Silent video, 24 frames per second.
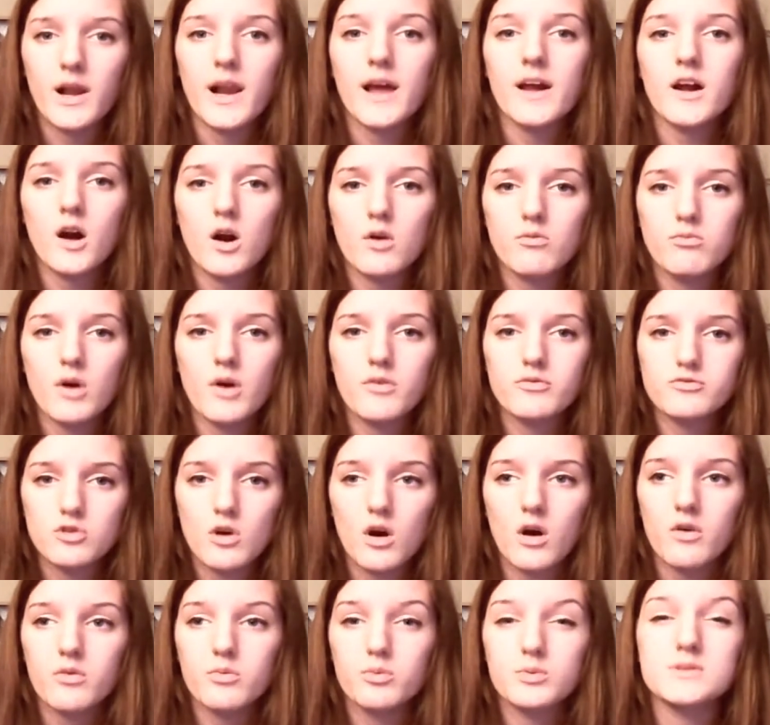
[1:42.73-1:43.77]
Like, our rough
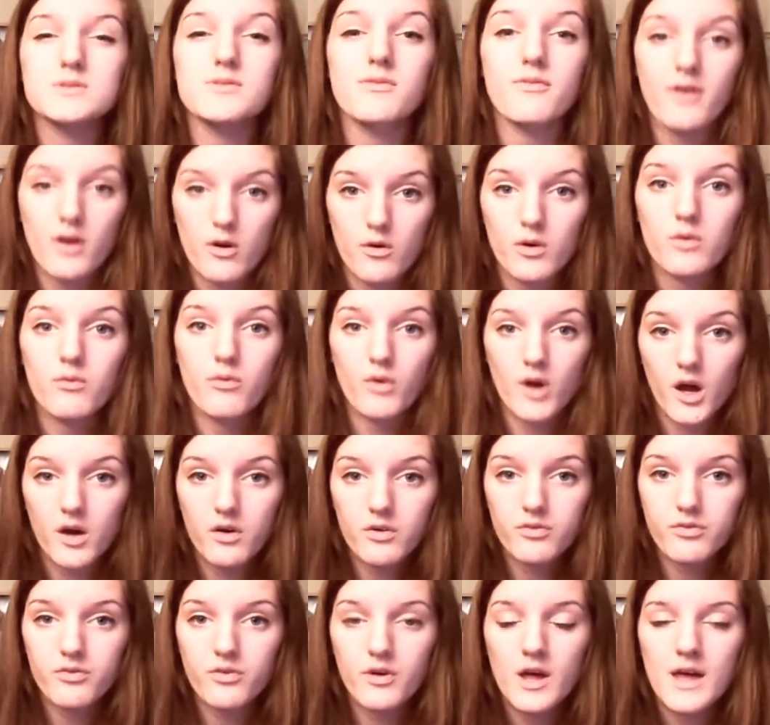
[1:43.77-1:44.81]
draft was very
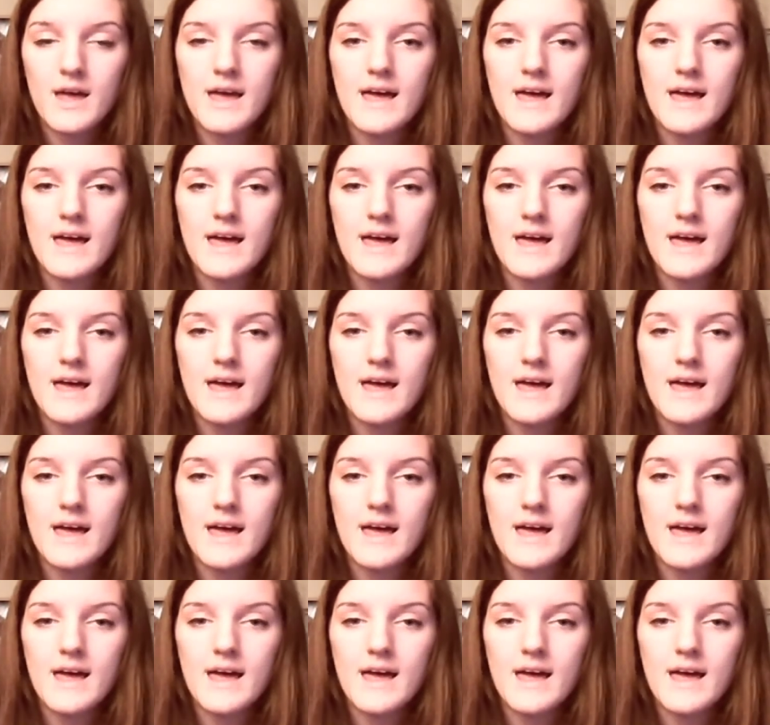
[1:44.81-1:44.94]
rough,